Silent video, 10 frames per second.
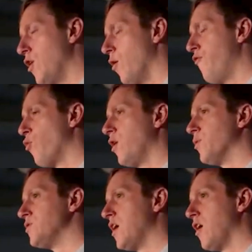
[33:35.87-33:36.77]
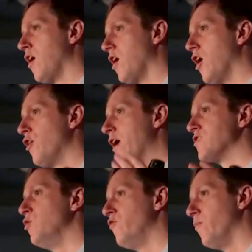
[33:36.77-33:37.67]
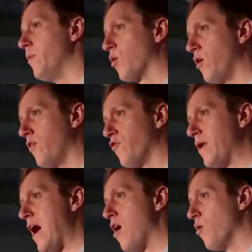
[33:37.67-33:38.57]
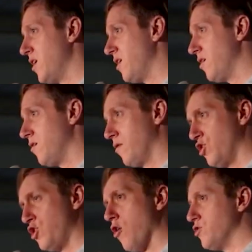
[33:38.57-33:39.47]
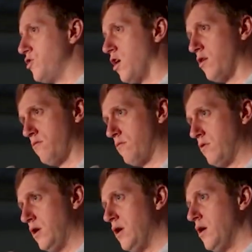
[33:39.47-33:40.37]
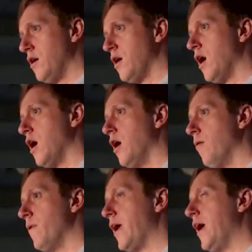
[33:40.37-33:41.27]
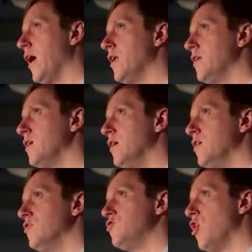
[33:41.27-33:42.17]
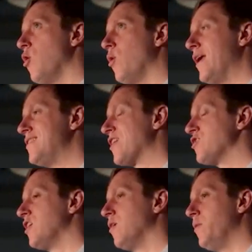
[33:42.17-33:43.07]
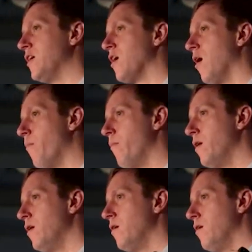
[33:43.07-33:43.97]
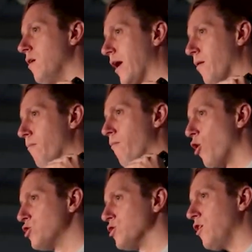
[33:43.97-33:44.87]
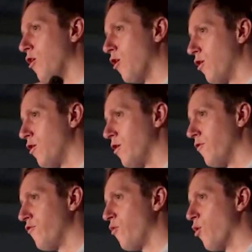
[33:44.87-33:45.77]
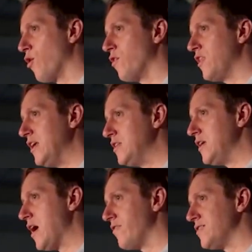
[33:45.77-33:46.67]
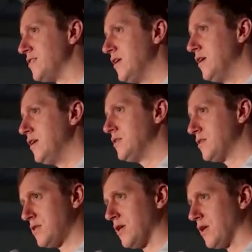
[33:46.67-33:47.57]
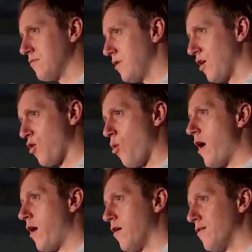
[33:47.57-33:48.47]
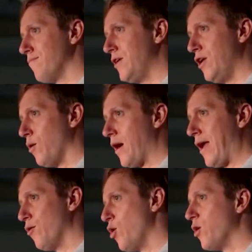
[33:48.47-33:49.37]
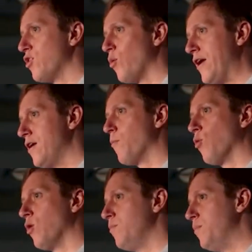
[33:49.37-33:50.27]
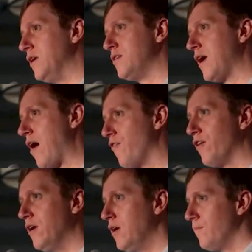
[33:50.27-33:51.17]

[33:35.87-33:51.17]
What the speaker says: a 40%, 100x move in Bitcoin from now, the dollar's done. And so it's actually going to become like marginally harder for the ETFs to acquire. I don't know what the right number would be to have.